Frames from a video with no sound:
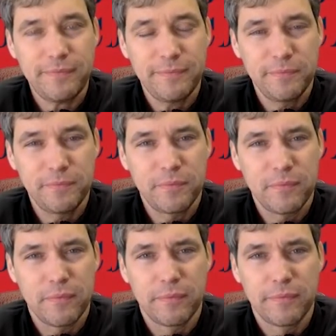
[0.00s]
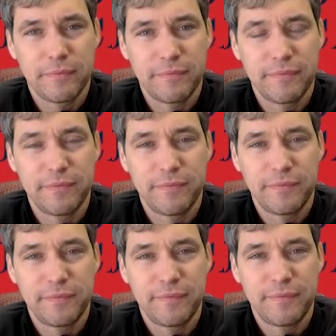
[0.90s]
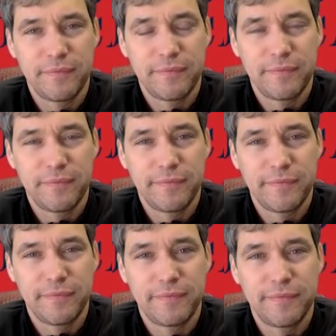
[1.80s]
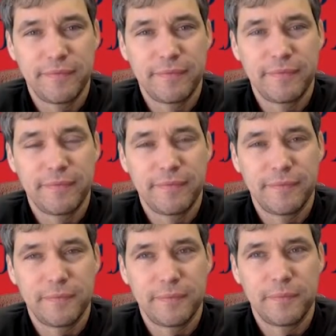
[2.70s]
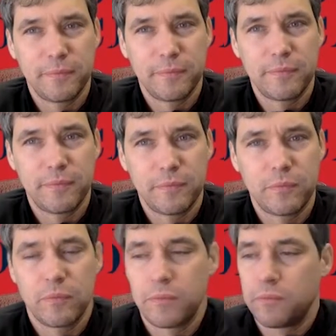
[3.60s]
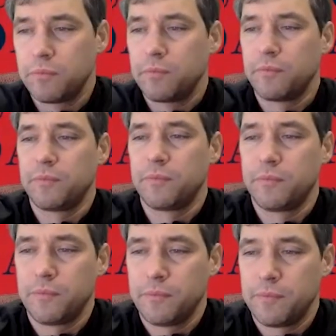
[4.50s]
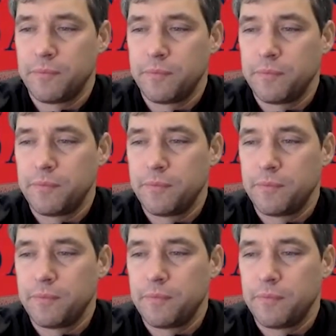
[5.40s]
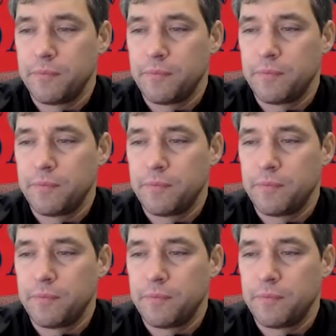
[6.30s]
[no speech]